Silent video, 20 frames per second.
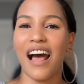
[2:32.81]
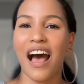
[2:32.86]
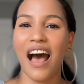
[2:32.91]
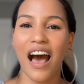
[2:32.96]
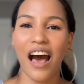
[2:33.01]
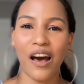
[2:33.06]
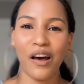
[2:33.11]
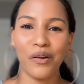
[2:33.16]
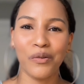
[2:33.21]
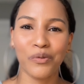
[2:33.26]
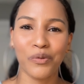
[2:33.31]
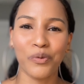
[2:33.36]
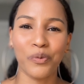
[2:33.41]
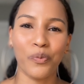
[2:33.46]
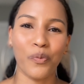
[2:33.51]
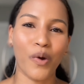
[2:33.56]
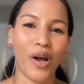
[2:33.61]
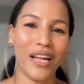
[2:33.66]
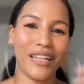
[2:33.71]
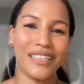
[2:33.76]
out
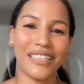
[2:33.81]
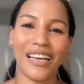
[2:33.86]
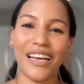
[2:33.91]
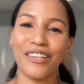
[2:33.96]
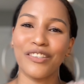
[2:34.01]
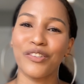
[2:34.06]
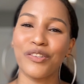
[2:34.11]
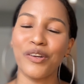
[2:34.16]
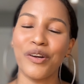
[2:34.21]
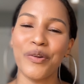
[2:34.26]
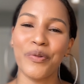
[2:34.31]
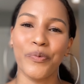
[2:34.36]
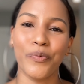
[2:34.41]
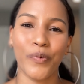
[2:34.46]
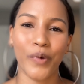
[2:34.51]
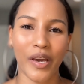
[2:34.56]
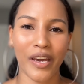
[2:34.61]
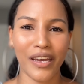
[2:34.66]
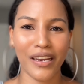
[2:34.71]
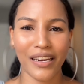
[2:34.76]
once I start
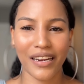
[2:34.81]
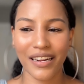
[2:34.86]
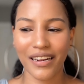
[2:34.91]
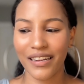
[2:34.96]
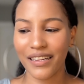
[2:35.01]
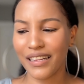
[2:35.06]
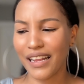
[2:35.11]
wearing it.